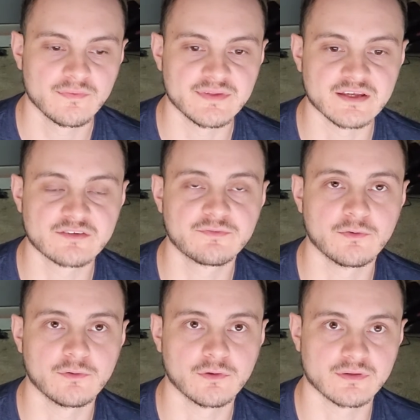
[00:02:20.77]
things
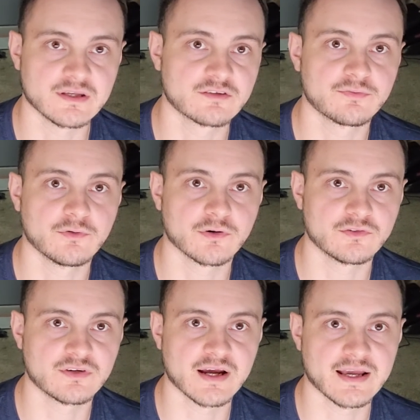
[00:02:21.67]
for
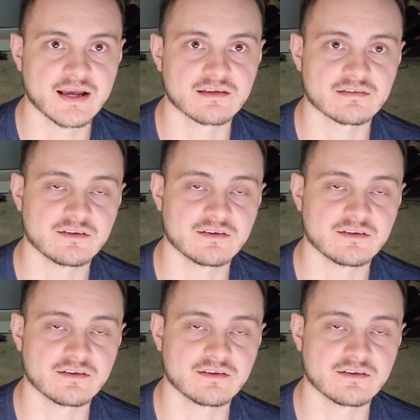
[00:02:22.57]
GIS.